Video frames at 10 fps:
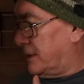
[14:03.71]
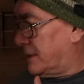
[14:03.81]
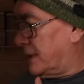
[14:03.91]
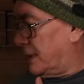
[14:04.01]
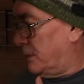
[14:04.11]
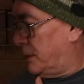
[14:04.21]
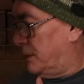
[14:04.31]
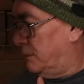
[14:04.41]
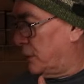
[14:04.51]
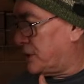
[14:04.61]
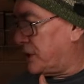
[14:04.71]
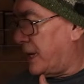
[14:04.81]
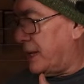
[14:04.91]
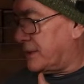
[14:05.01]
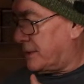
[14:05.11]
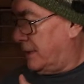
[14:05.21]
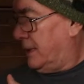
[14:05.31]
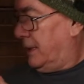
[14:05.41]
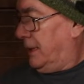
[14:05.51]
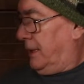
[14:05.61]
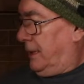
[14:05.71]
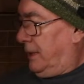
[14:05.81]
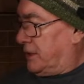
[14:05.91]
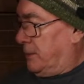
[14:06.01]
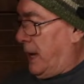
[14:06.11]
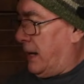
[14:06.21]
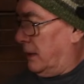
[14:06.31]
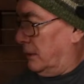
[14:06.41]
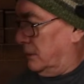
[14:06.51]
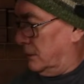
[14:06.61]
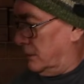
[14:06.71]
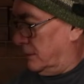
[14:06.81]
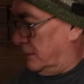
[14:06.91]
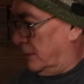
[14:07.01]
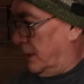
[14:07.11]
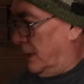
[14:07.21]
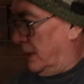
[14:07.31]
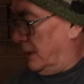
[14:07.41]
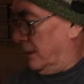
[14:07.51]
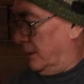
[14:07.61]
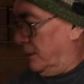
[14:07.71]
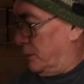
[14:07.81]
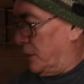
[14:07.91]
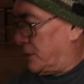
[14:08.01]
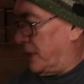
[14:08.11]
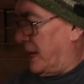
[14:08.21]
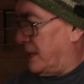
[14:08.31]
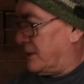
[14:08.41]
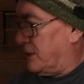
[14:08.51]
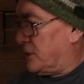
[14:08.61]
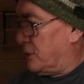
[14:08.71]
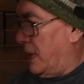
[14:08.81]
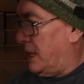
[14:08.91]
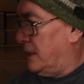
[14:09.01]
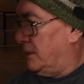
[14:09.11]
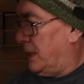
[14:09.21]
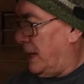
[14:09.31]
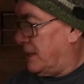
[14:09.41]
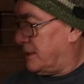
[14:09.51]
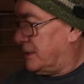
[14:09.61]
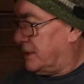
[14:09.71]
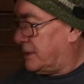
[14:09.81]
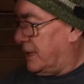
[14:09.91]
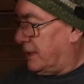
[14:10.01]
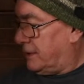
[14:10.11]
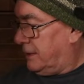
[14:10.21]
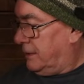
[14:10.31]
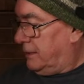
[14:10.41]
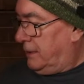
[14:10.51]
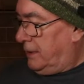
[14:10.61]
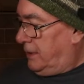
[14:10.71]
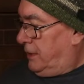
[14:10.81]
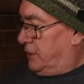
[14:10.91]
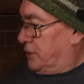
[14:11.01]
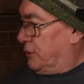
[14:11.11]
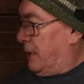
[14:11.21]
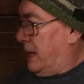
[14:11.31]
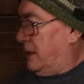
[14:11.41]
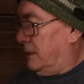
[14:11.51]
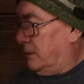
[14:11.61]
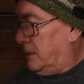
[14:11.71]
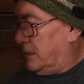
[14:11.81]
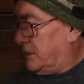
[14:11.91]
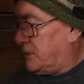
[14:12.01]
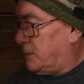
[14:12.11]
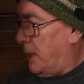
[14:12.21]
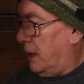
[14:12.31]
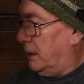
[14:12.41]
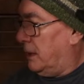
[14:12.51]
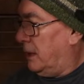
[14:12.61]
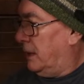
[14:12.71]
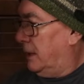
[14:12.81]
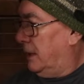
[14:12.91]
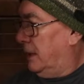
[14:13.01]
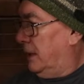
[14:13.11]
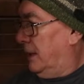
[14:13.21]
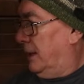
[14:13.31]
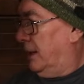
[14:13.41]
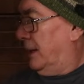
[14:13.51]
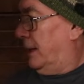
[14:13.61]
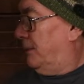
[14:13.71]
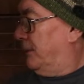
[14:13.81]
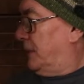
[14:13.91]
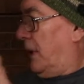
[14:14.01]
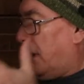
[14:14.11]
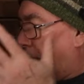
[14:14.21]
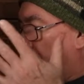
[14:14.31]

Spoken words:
It's like when you brush against a tomato, you brush against a geranium, it has a distinct geranium smell. Dark